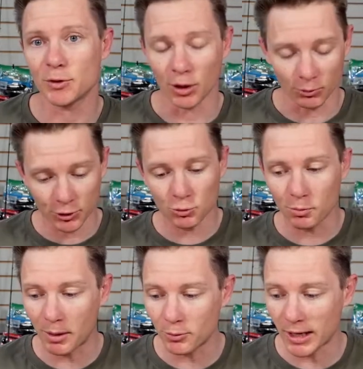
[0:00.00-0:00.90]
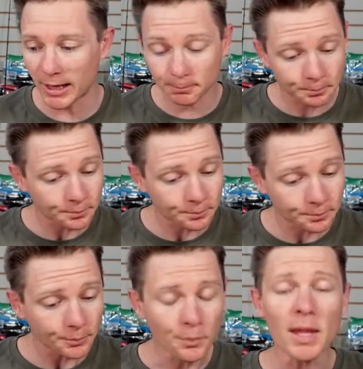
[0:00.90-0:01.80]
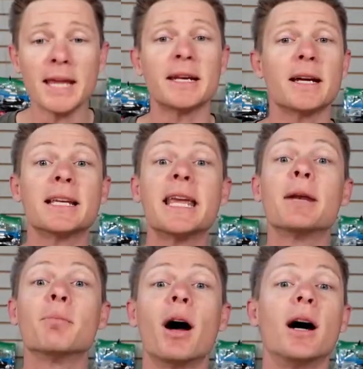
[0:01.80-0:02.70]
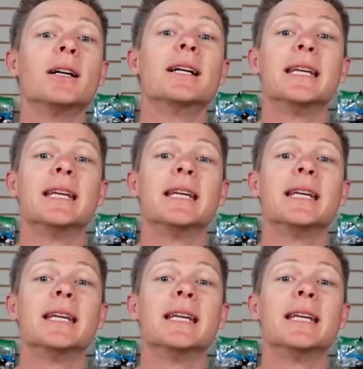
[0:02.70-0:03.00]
So just And then Ken,